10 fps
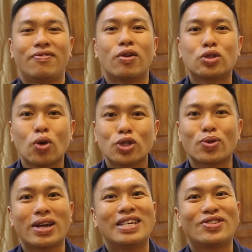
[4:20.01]
For those who
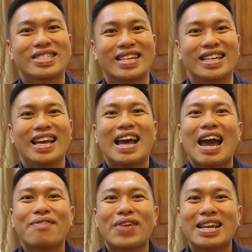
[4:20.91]
are interested,
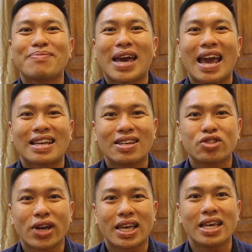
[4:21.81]
I've added my Excel
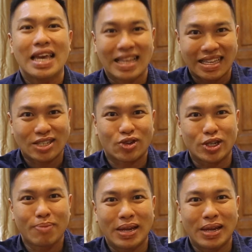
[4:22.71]
tracking in the description